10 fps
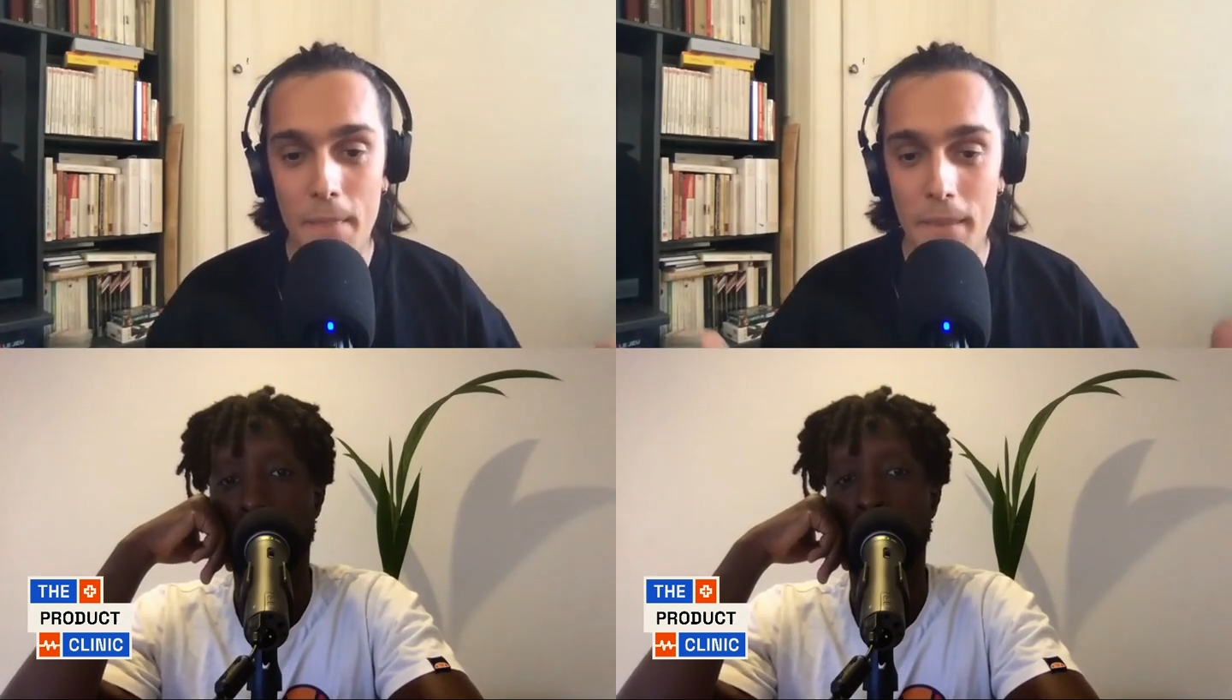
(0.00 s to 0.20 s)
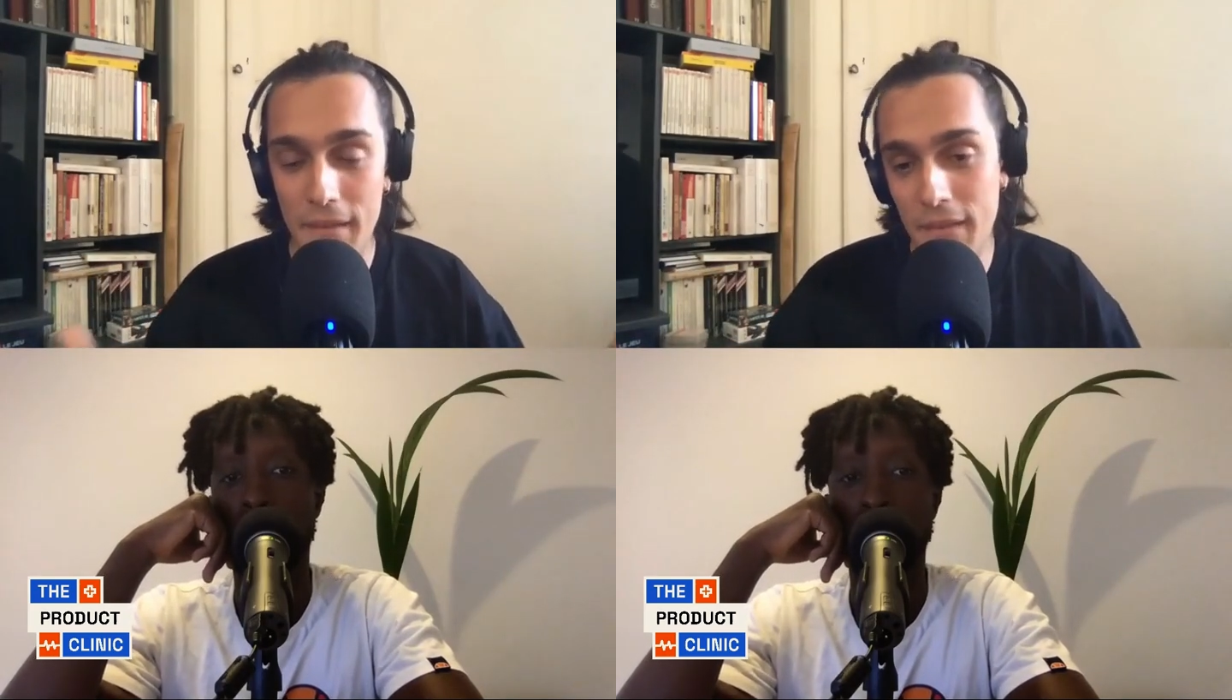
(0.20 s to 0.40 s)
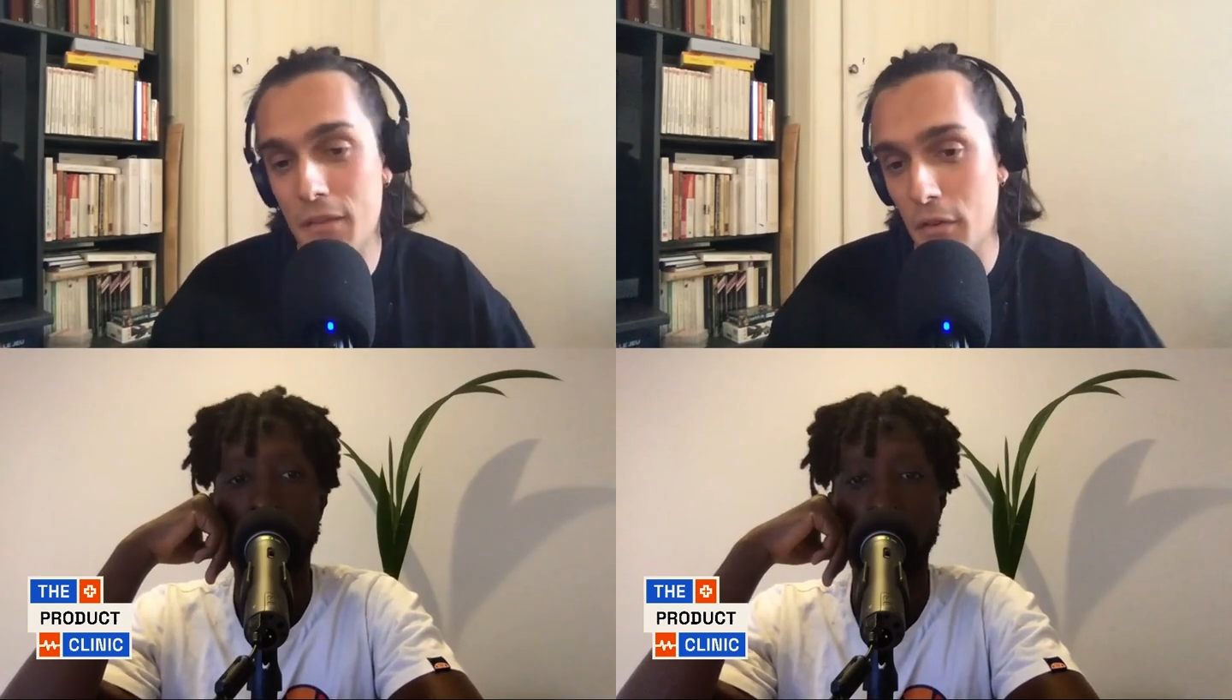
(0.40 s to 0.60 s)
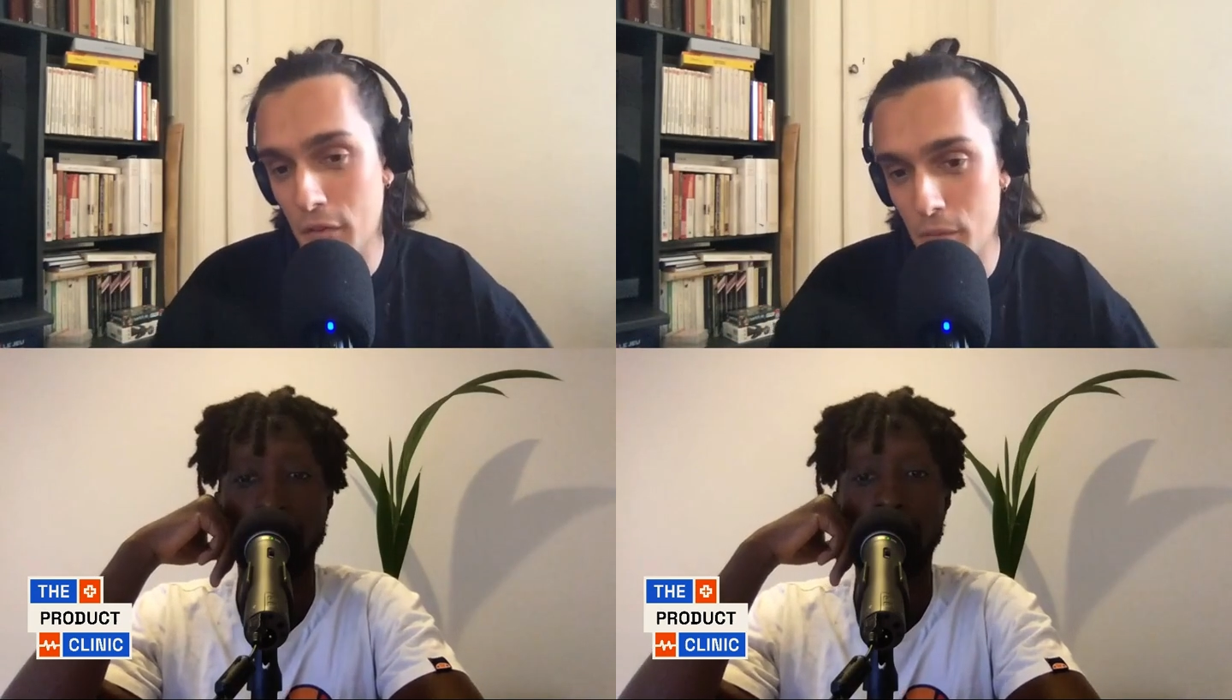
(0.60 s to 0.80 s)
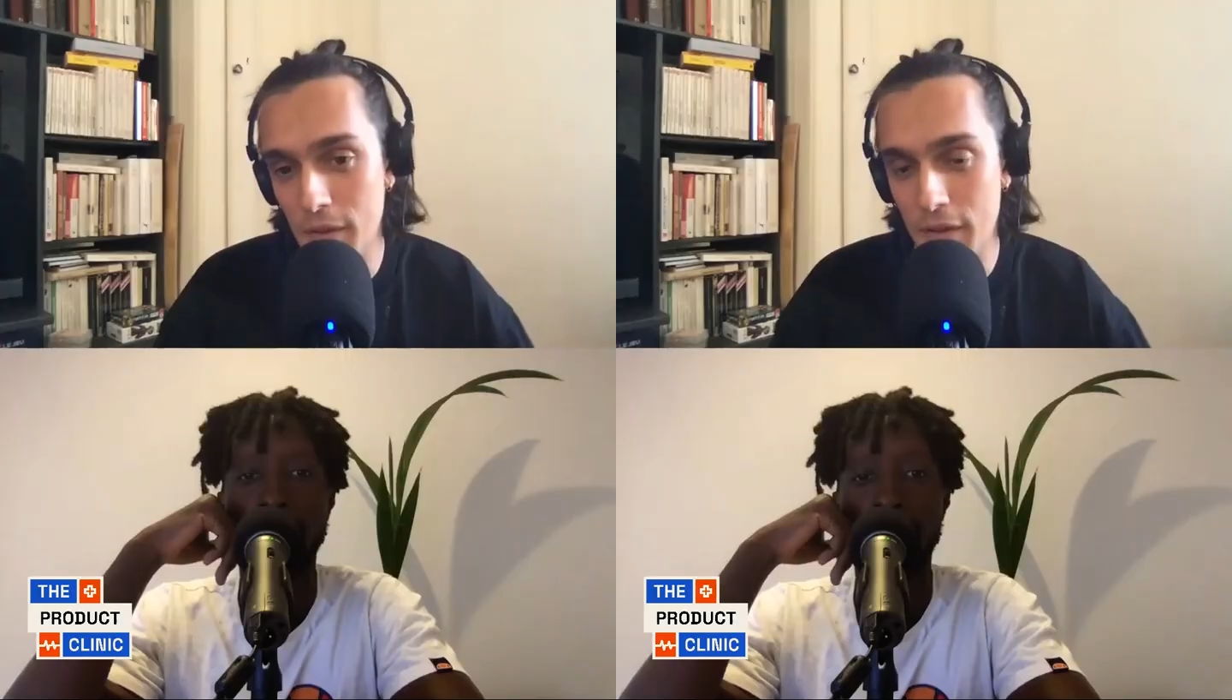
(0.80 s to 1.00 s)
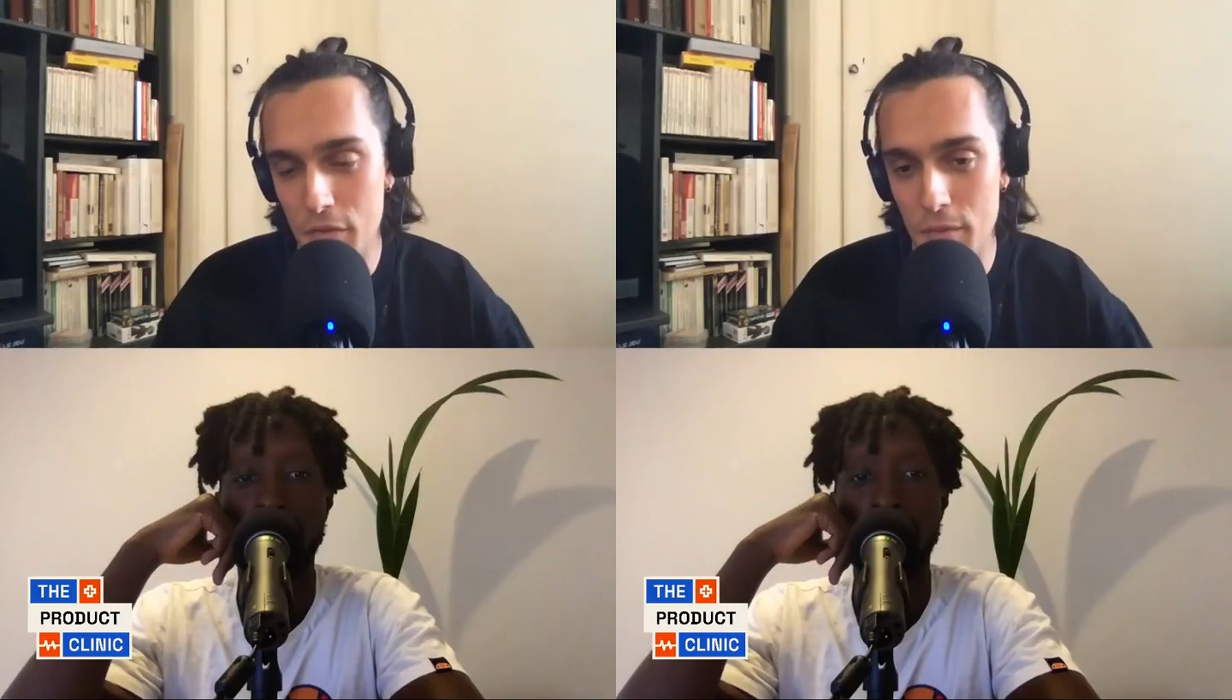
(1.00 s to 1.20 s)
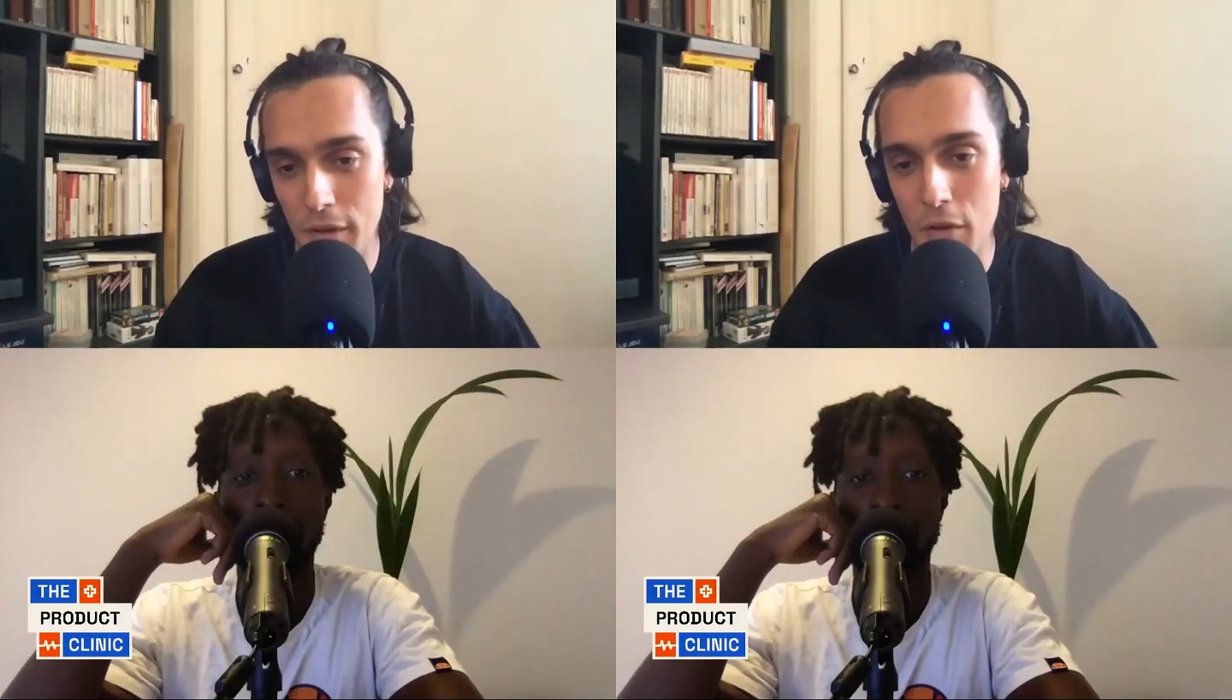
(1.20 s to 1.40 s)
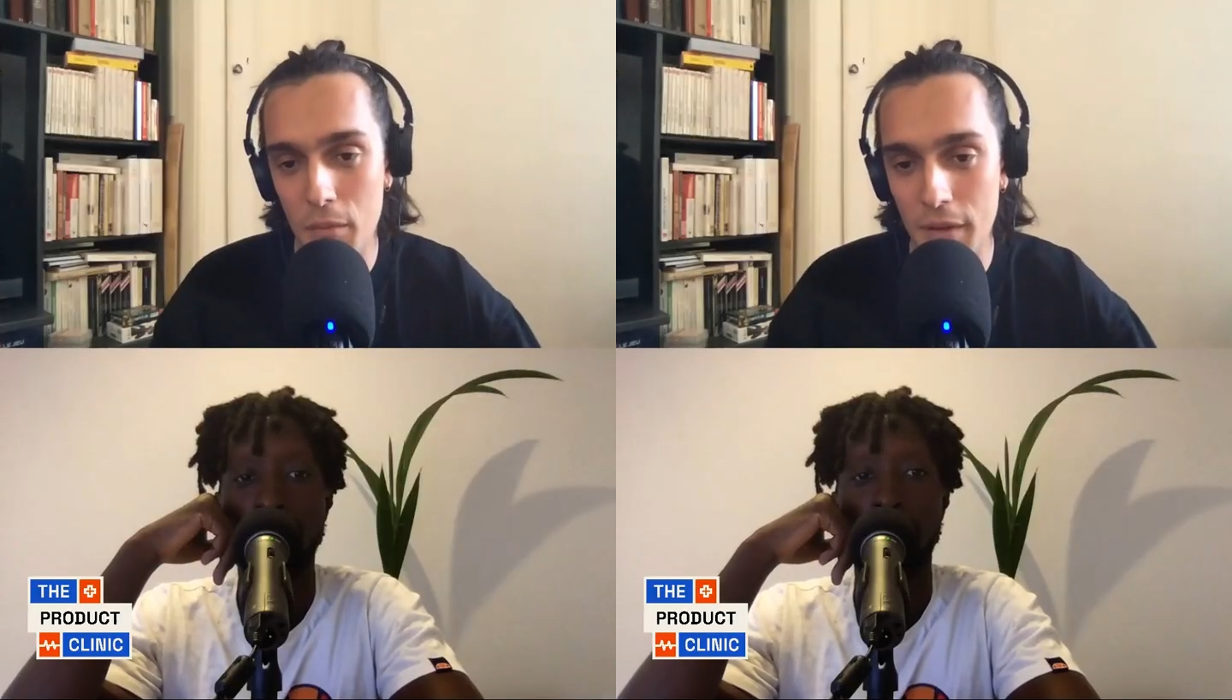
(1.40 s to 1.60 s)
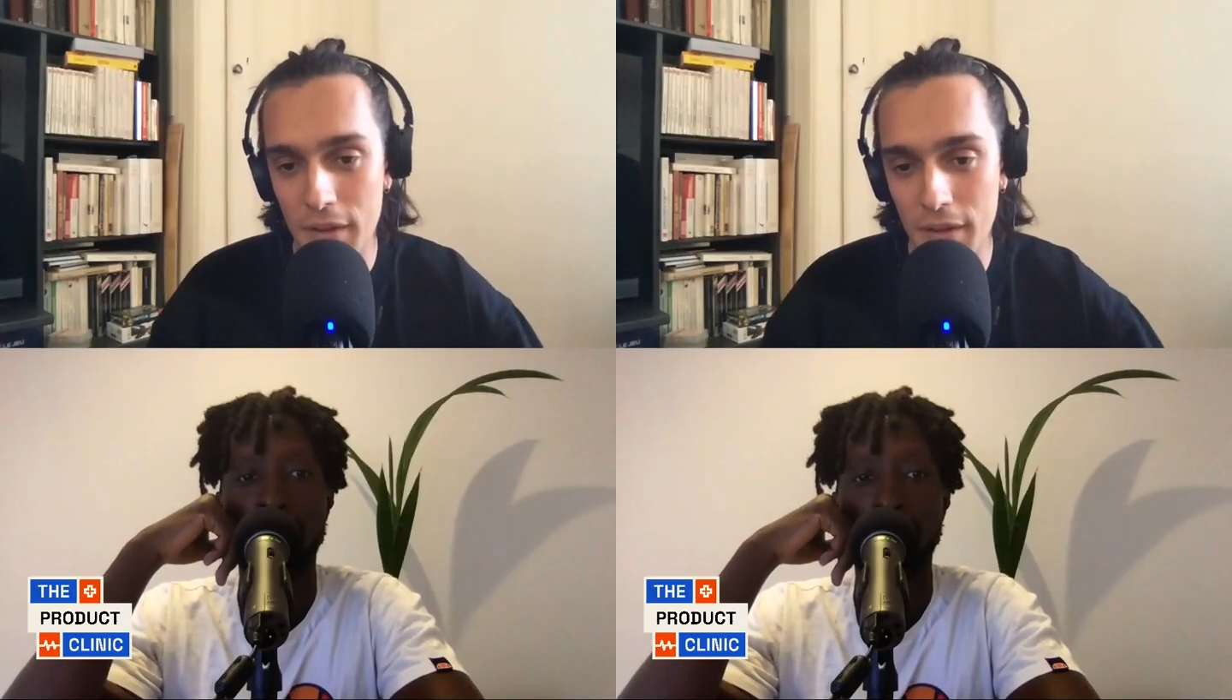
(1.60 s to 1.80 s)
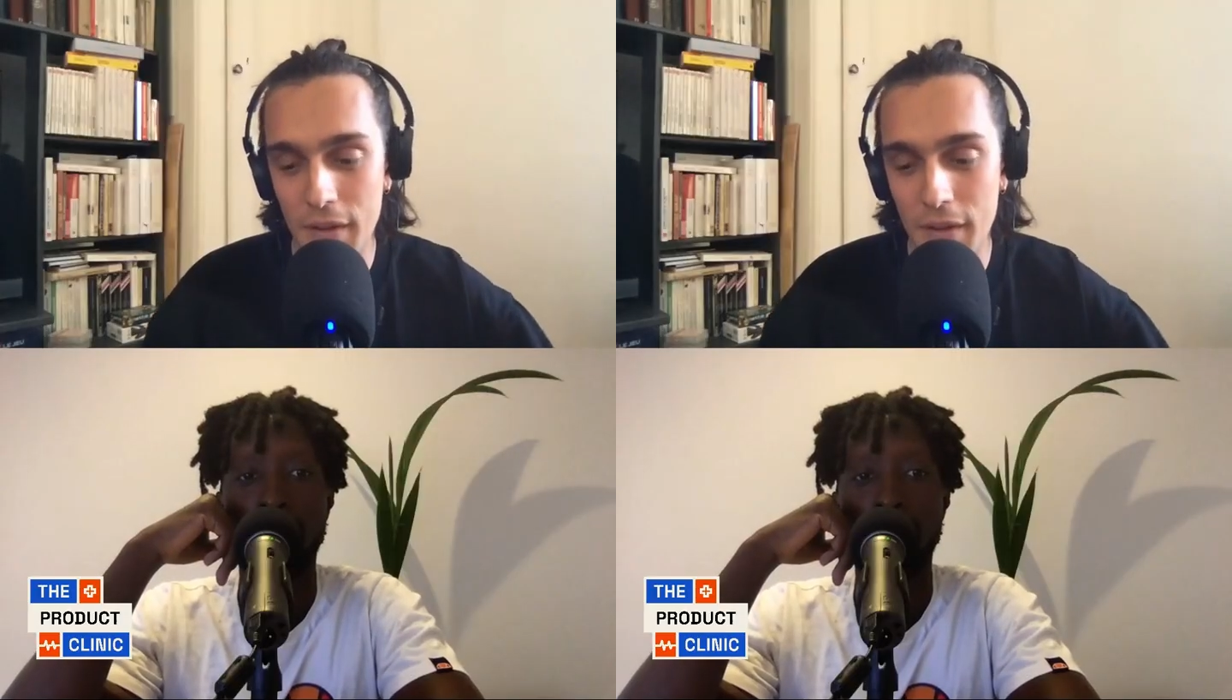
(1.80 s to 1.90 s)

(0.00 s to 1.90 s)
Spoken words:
this is going to be extremely complicated.